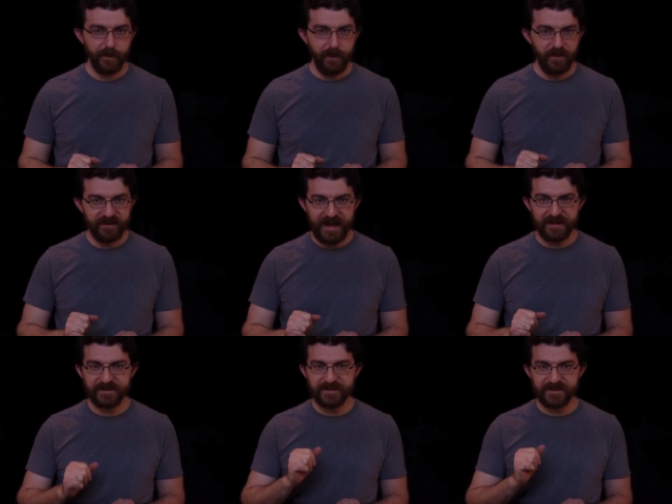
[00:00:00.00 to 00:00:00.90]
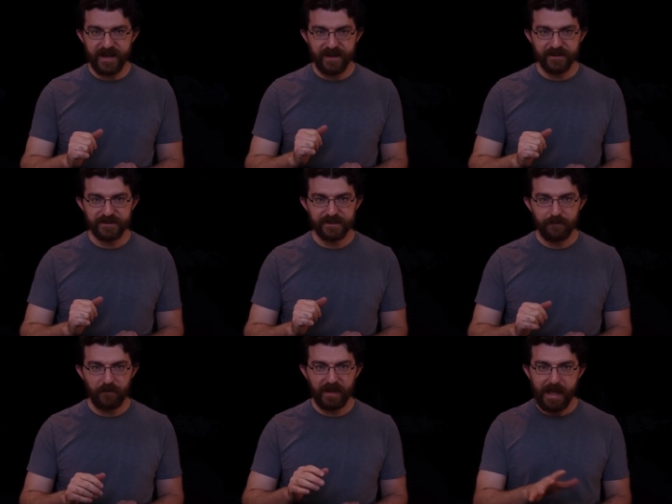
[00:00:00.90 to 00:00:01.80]
The text says
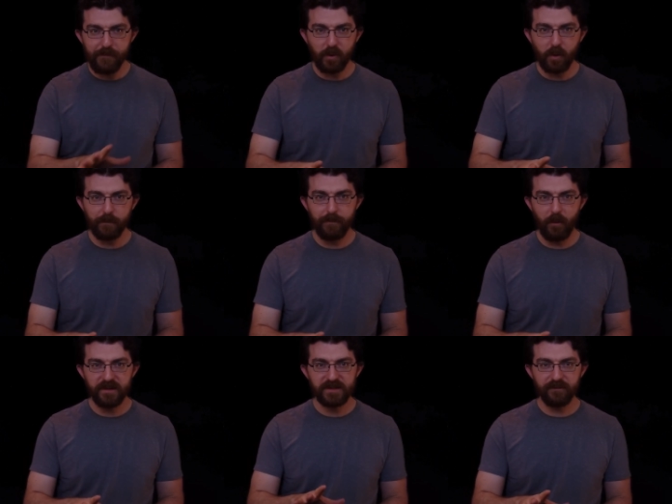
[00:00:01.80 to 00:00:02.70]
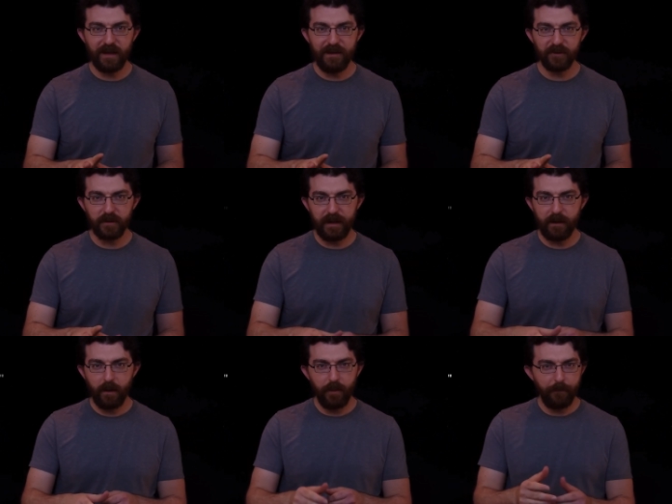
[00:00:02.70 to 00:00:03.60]
that the chemical components of life are
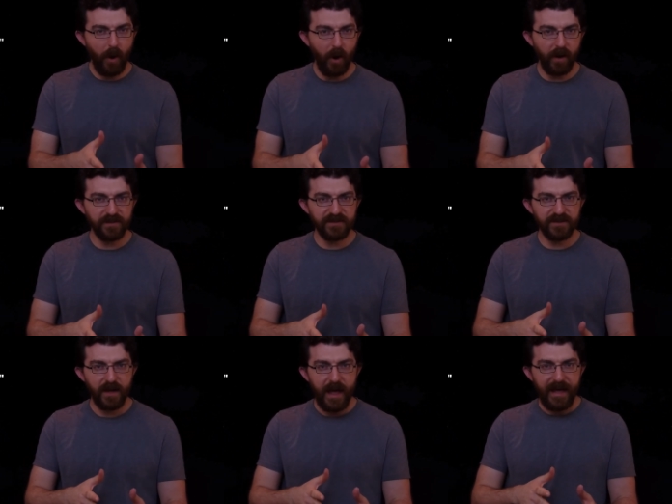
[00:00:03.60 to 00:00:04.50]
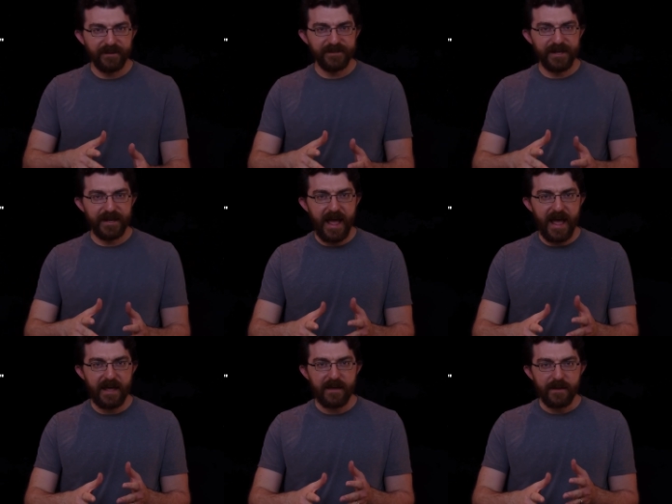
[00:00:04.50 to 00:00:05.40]
like the parts, and
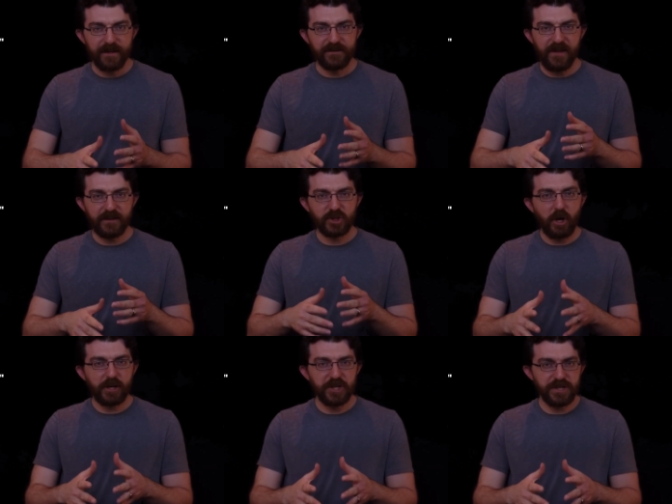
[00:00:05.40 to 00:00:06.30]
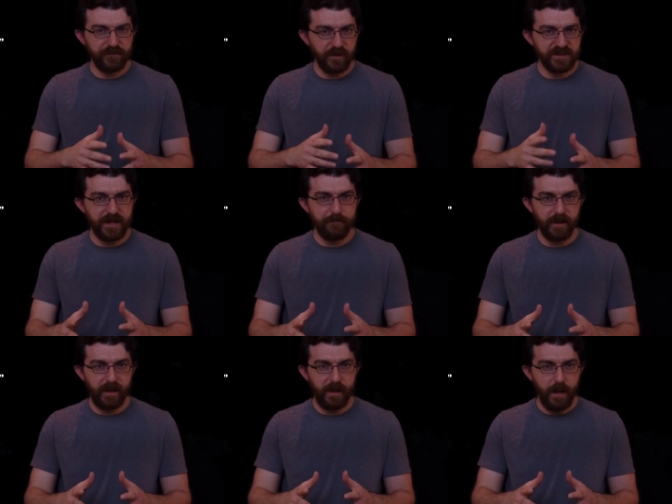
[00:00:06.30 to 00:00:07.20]
DNA is the instructions for
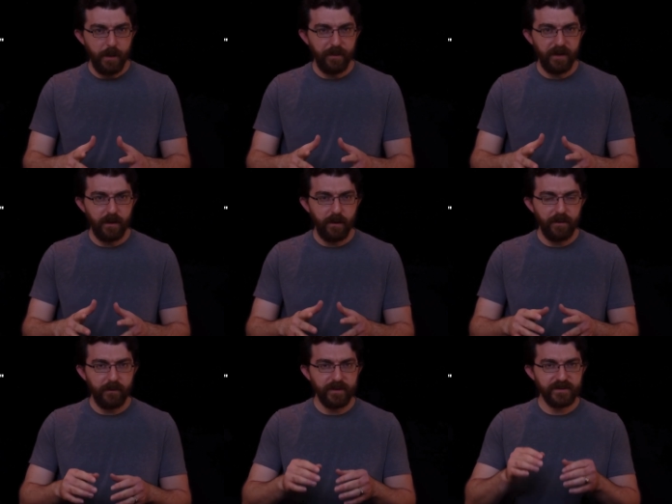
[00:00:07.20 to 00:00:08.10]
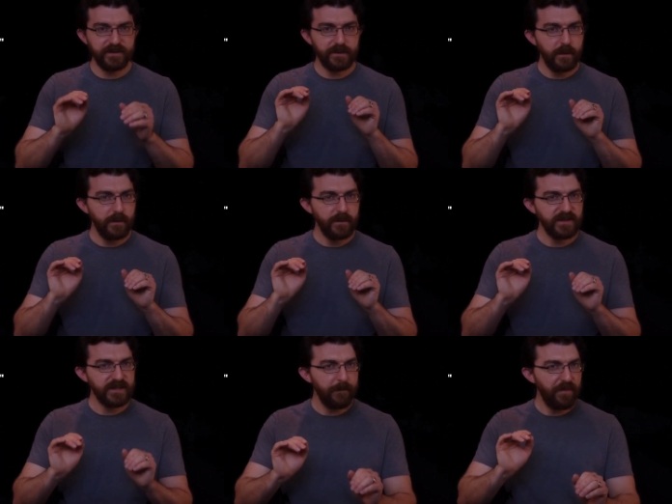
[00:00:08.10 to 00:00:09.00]
assembly, but there is
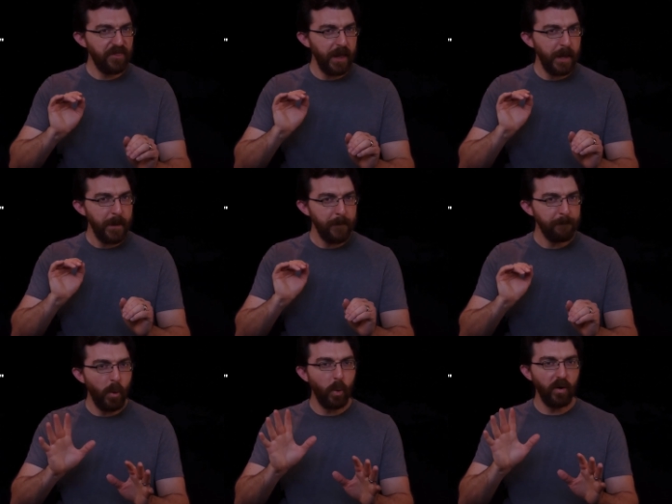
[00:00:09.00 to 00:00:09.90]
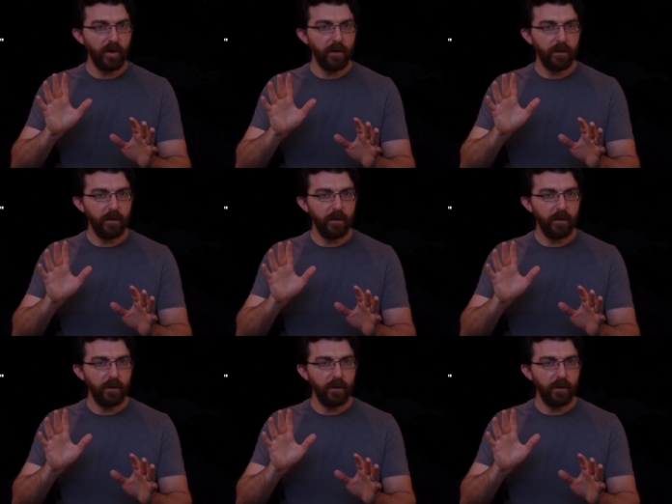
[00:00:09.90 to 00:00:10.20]
something more,